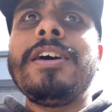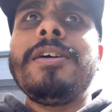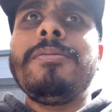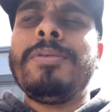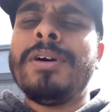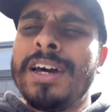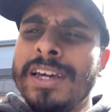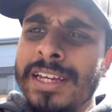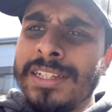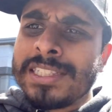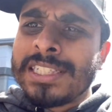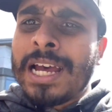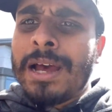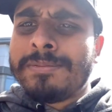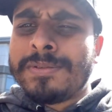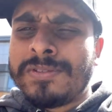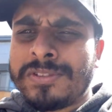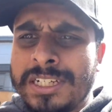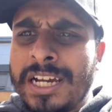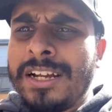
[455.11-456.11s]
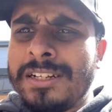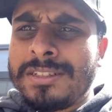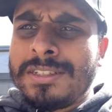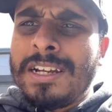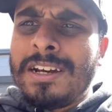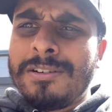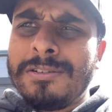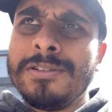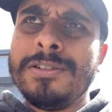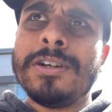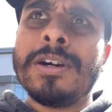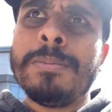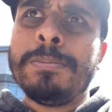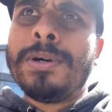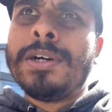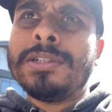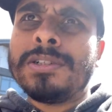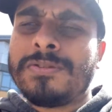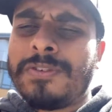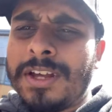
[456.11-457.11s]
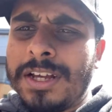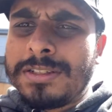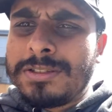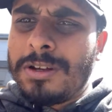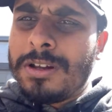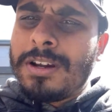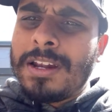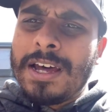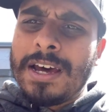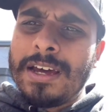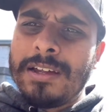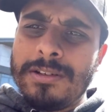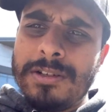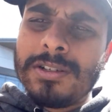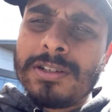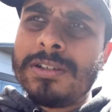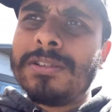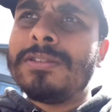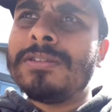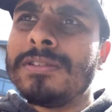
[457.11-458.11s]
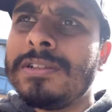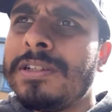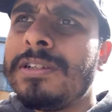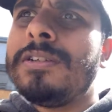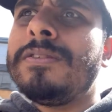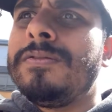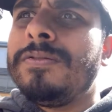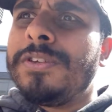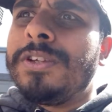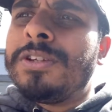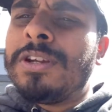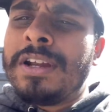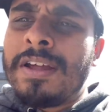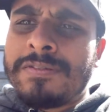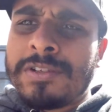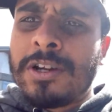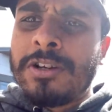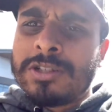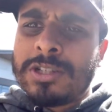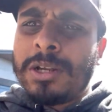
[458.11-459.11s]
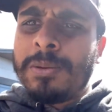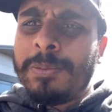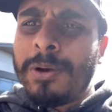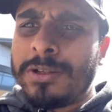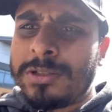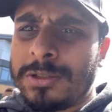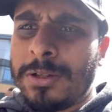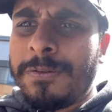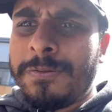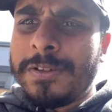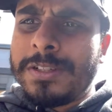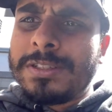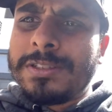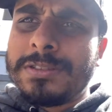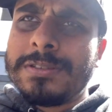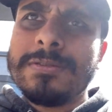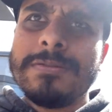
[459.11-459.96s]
But I guess times have changed now. You can post things online. You can, you don't have to go to the post office